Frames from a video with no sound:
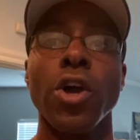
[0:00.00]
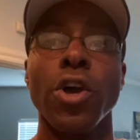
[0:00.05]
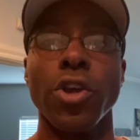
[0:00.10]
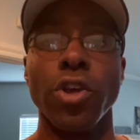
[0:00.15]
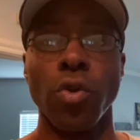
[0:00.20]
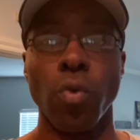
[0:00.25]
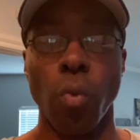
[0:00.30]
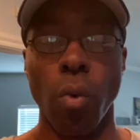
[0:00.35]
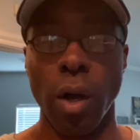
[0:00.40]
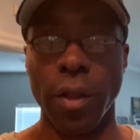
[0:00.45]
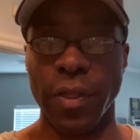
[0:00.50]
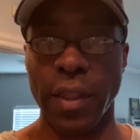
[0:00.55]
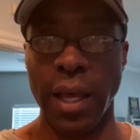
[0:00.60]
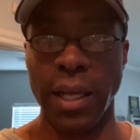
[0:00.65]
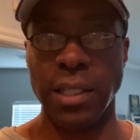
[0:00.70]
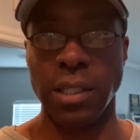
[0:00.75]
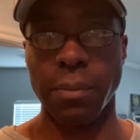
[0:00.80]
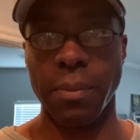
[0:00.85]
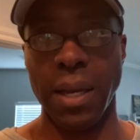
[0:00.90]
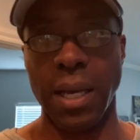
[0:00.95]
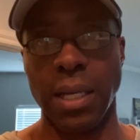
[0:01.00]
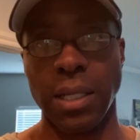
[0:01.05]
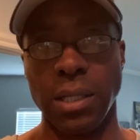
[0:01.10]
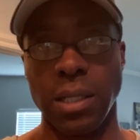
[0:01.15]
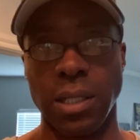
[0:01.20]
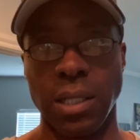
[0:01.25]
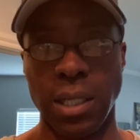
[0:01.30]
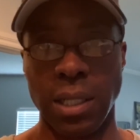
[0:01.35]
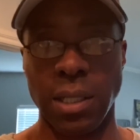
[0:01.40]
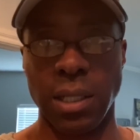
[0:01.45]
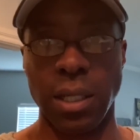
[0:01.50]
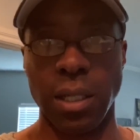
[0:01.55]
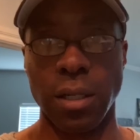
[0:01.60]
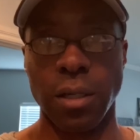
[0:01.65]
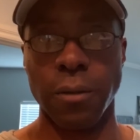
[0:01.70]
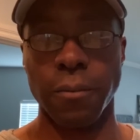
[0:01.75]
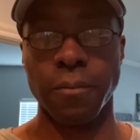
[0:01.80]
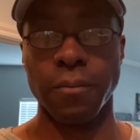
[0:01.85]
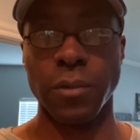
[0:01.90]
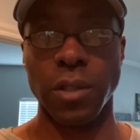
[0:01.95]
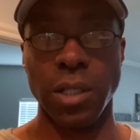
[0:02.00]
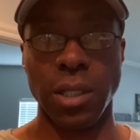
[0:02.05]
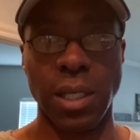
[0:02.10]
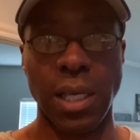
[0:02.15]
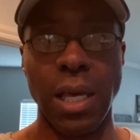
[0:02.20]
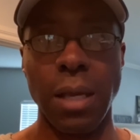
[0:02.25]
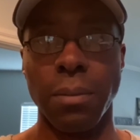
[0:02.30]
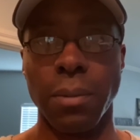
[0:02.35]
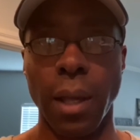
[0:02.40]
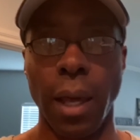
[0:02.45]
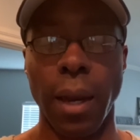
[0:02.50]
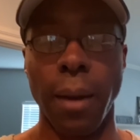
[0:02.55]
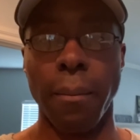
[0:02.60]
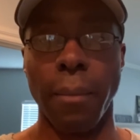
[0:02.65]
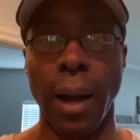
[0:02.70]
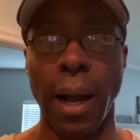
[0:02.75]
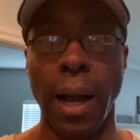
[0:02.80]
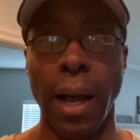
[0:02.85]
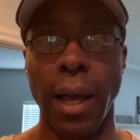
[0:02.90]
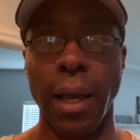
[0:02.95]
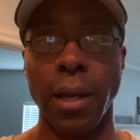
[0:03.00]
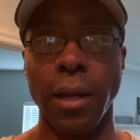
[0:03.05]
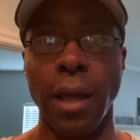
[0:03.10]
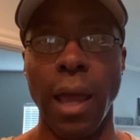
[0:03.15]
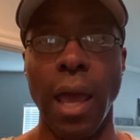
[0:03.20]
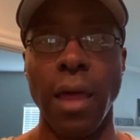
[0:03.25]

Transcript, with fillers: You want things to be consistent. Just keep that in mind.